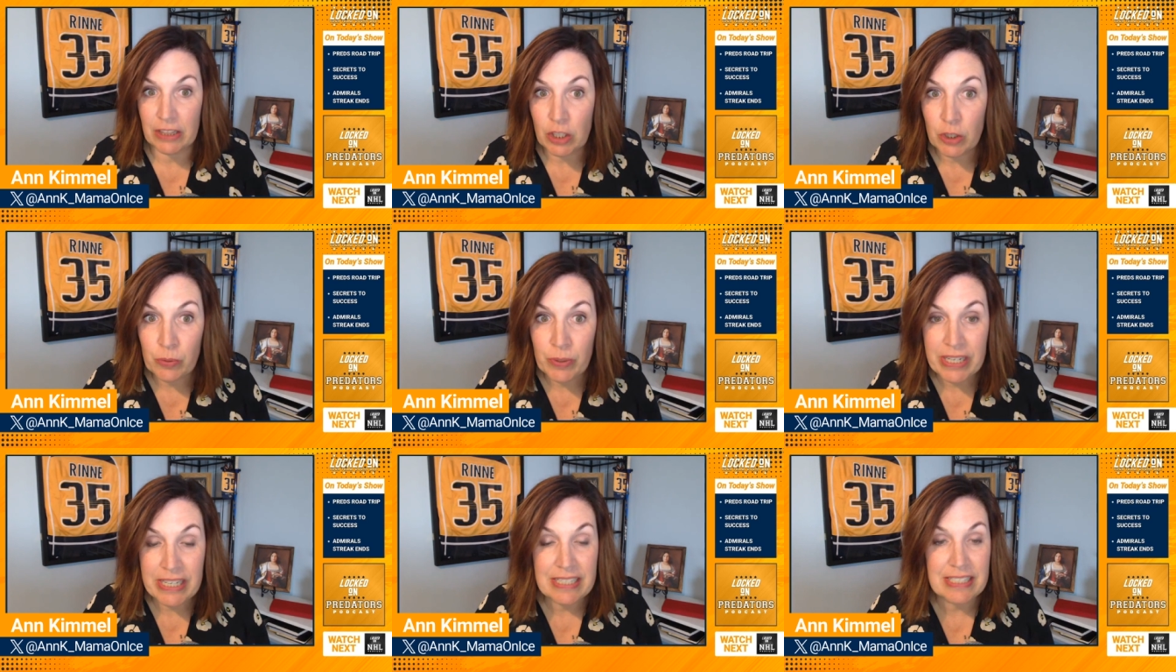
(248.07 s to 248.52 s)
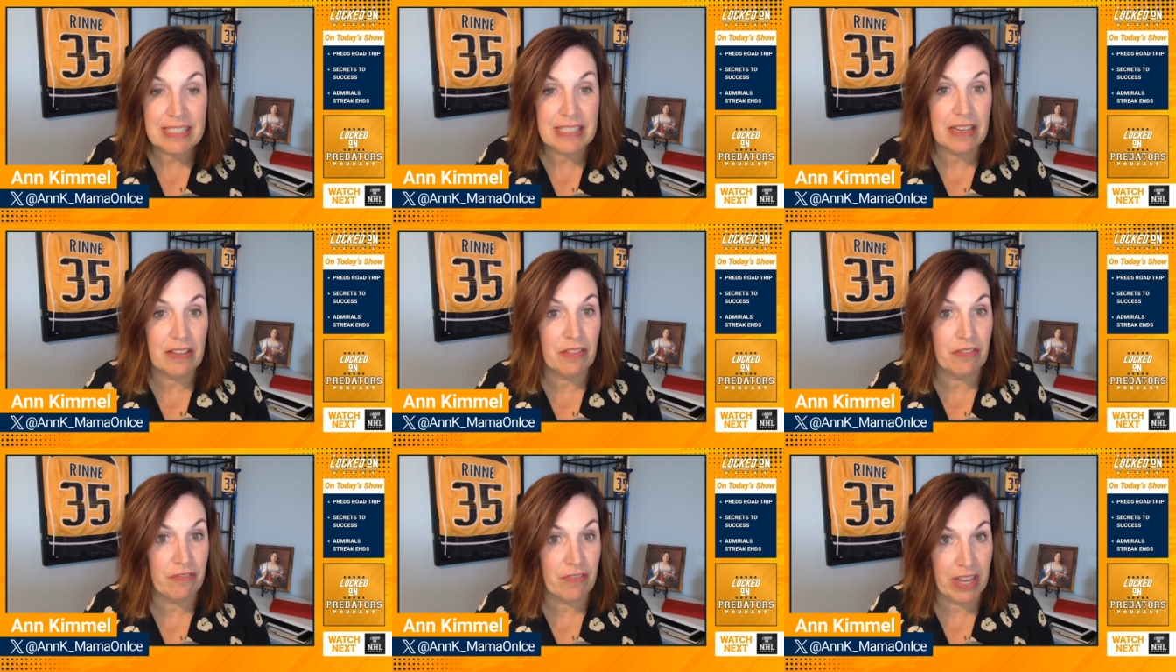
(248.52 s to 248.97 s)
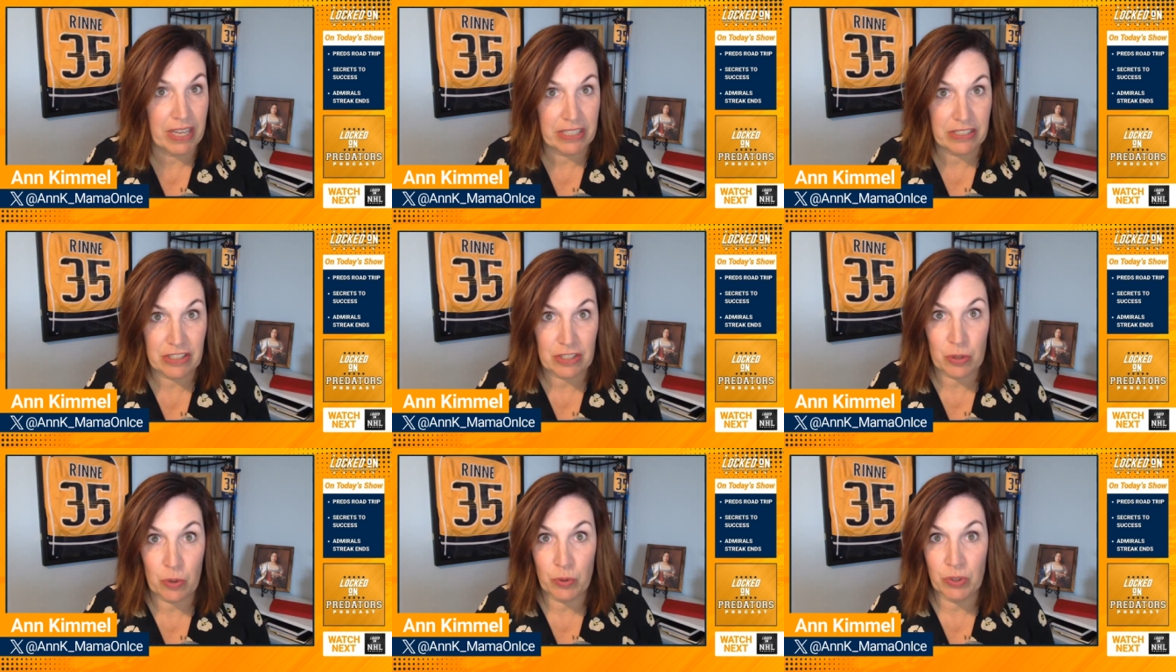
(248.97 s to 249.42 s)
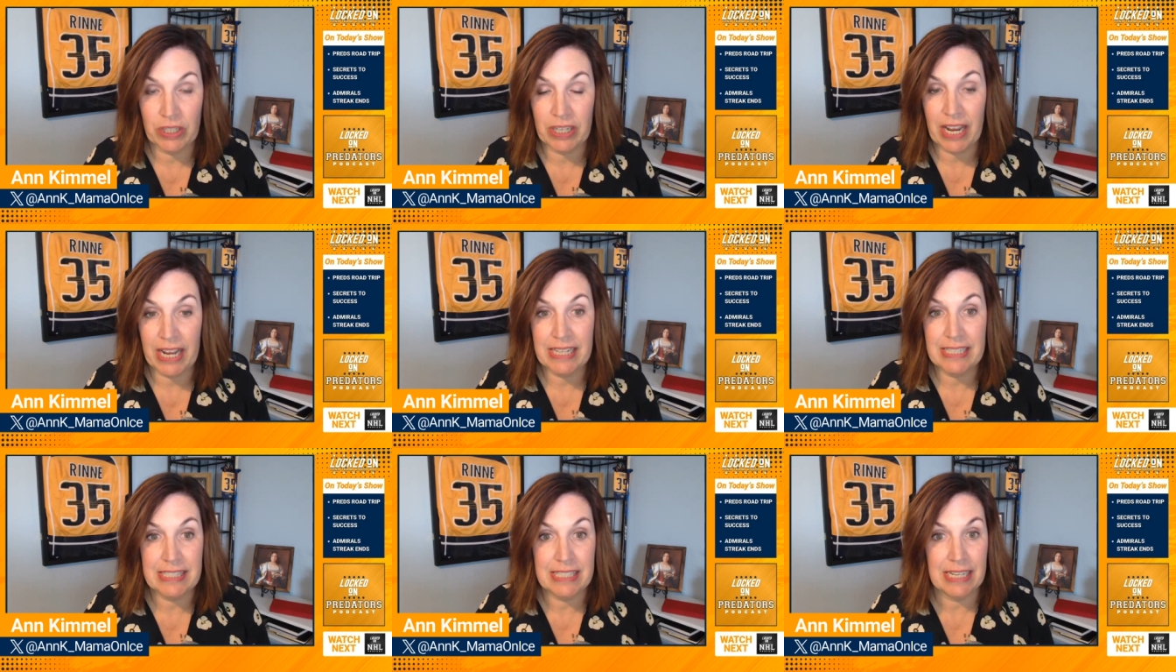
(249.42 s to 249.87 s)
Louis, Vegas Golden
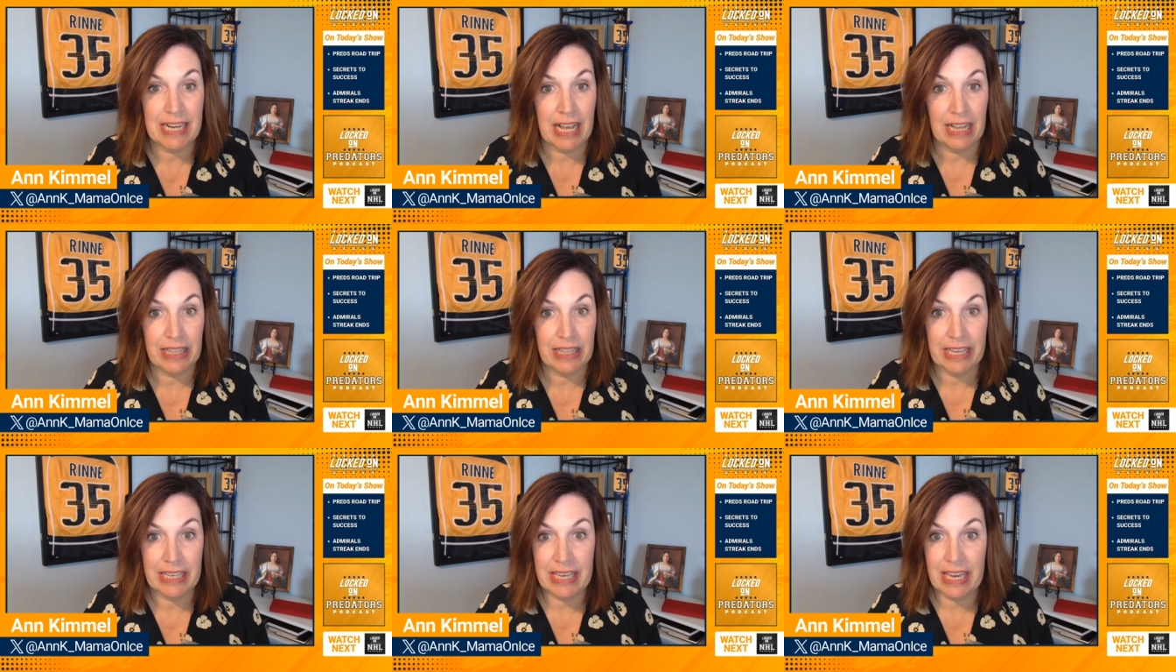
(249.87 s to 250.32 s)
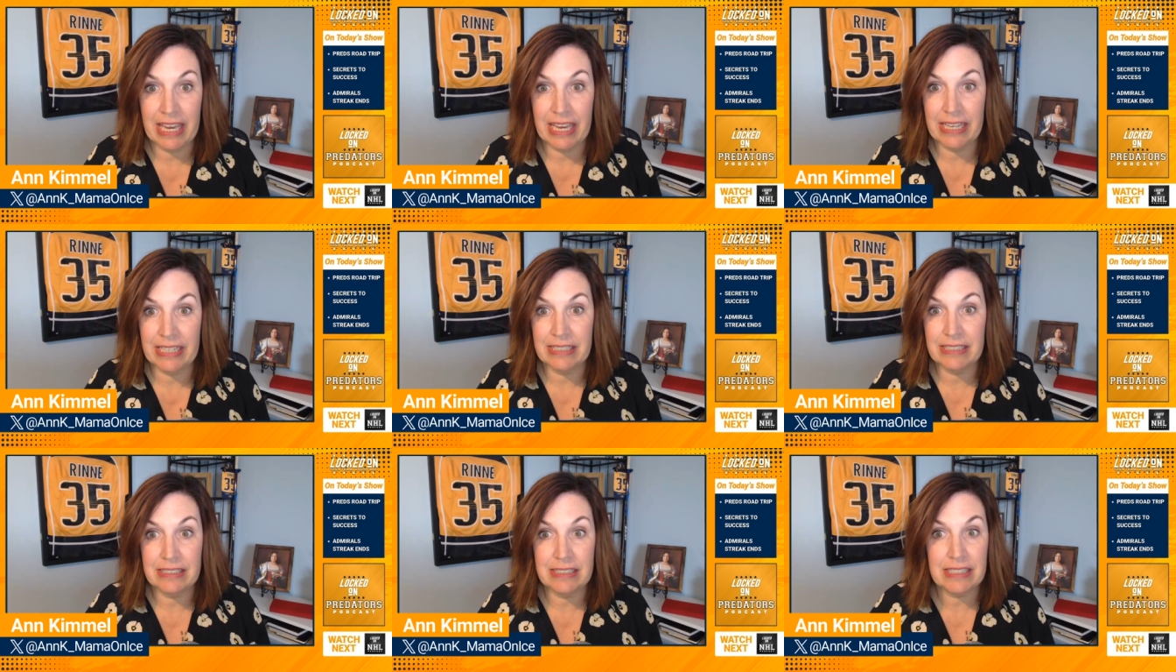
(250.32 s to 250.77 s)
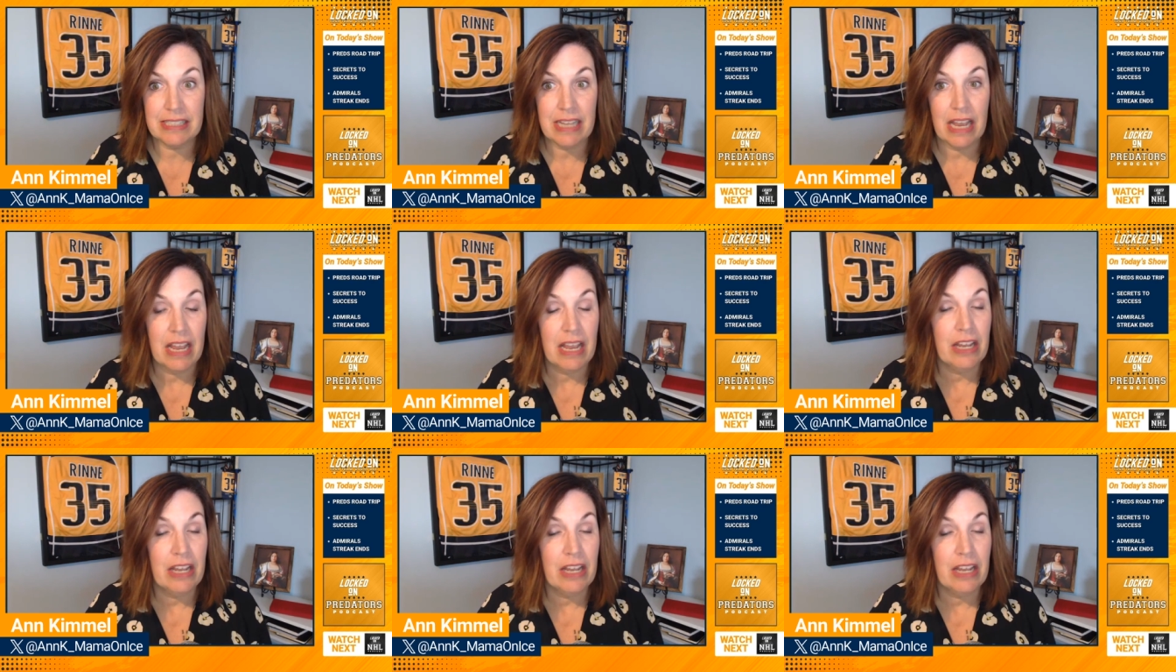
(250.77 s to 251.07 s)
Knights, and LA Kings.